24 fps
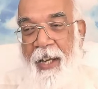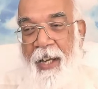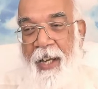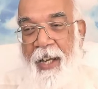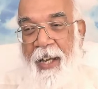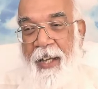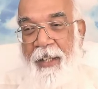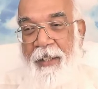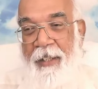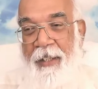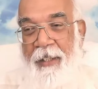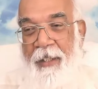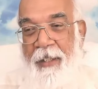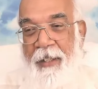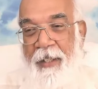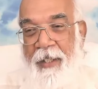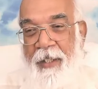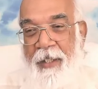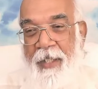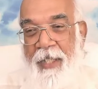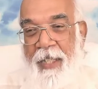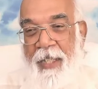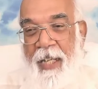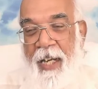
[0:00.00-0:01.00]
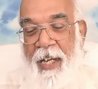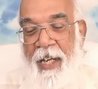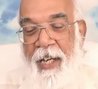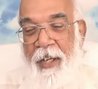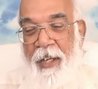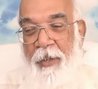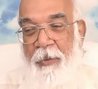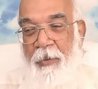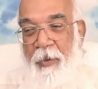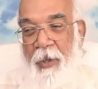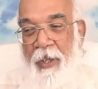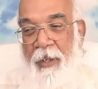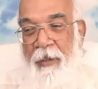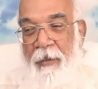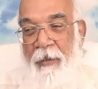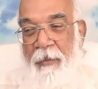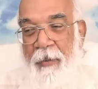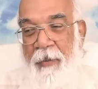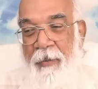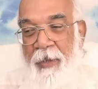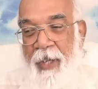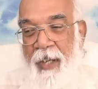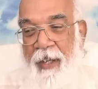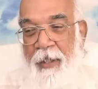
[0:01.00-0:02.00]
And the second word
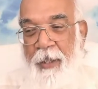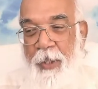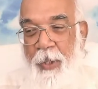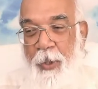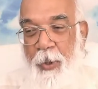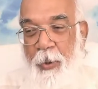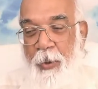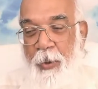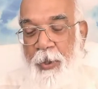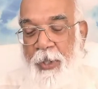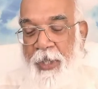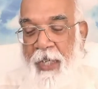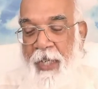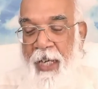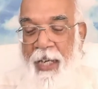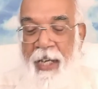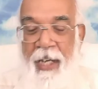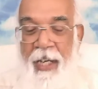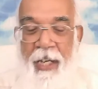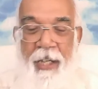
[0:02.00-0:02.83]
we will understood.